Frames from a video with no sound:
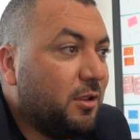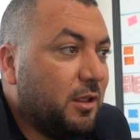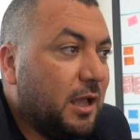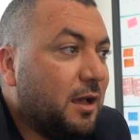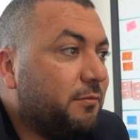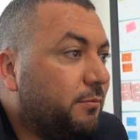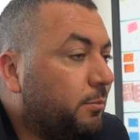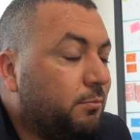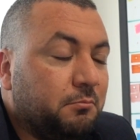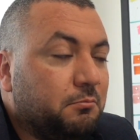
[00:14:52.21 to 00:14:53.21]
that they have
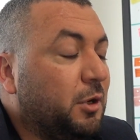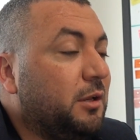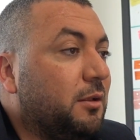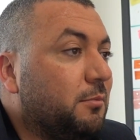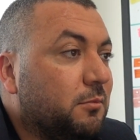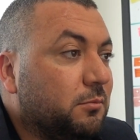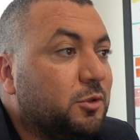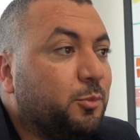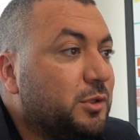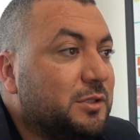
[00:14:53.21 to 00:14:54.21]
read them,
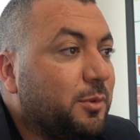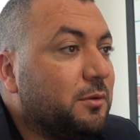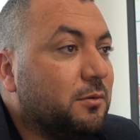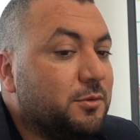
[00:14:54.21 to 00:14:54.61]
to press the button.